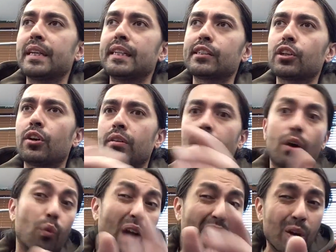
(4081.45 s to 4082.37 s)
Eastern
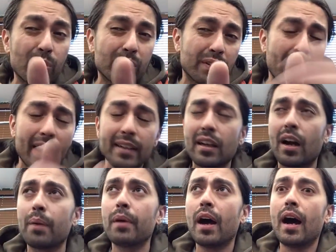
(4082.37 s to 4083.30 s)
around that
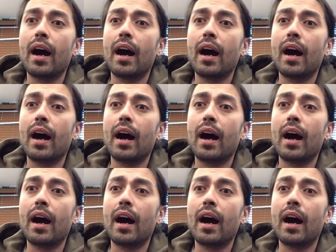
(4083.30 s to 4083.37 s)
time.